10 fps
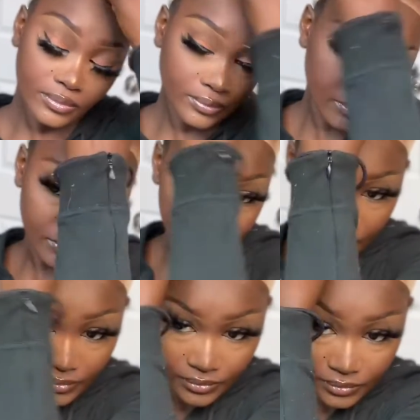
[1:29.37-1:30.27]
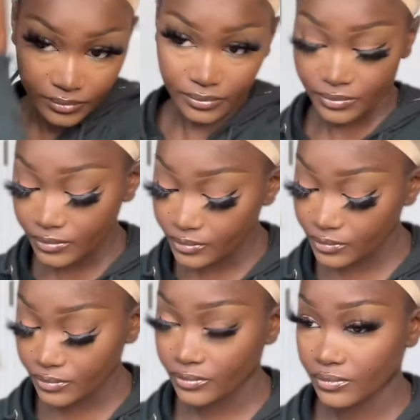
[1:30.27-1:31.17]
I took the wig back
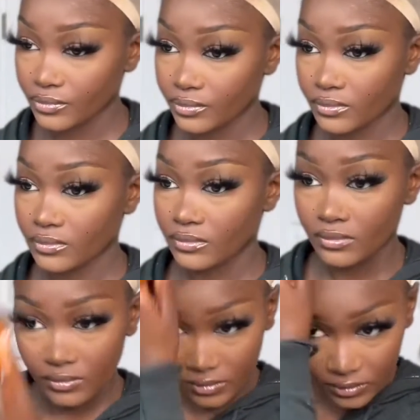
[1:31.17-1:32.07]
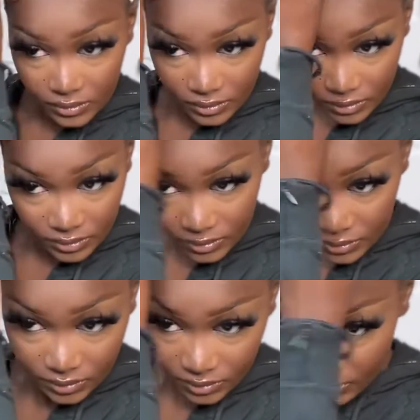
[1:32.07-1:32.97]
off, and I'm coloring the wig
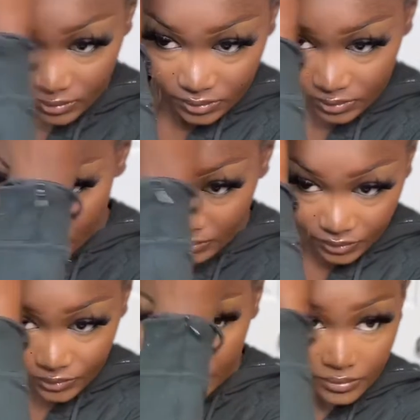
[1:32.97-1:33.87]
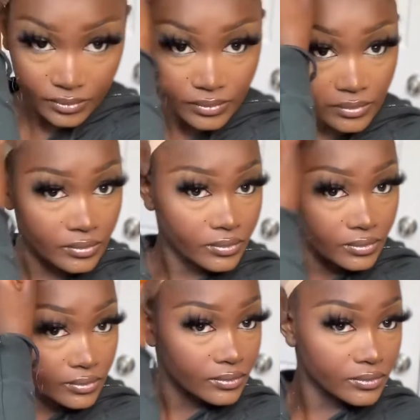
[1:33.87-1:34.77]
cap that I have on my head, and I'm
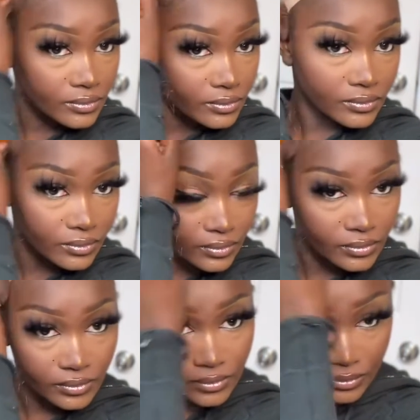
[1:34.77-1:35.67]
just using